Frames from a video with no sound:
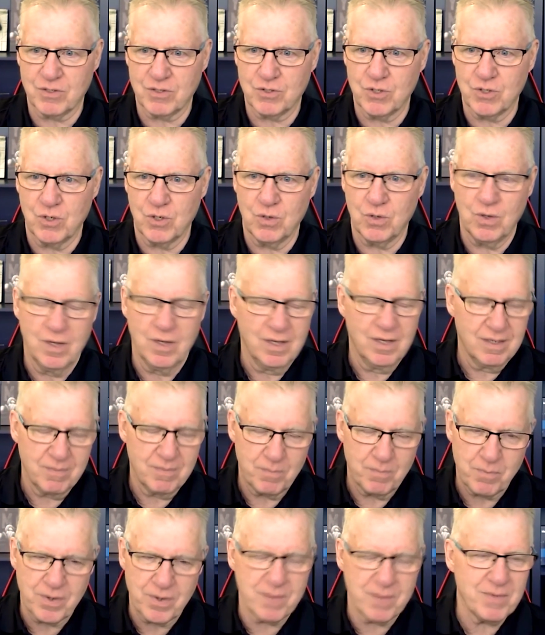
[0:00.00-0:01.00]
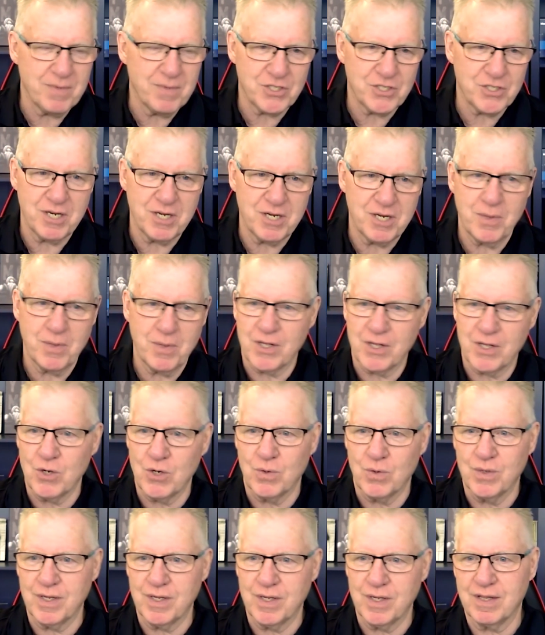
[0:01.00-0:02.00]
So pretty much anybody
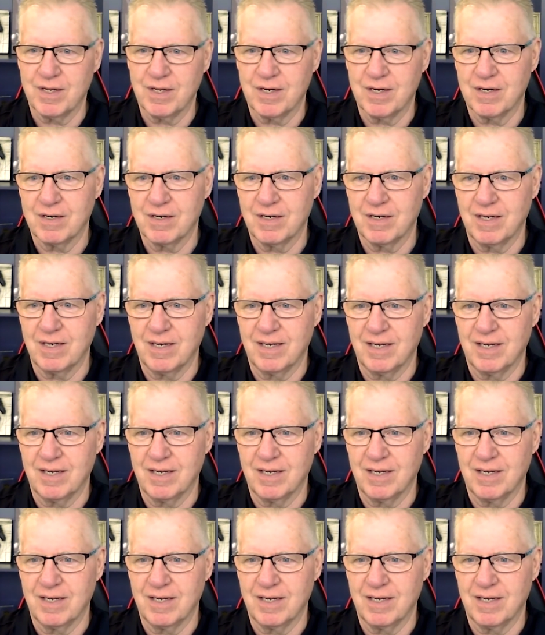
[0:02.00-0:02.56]
going there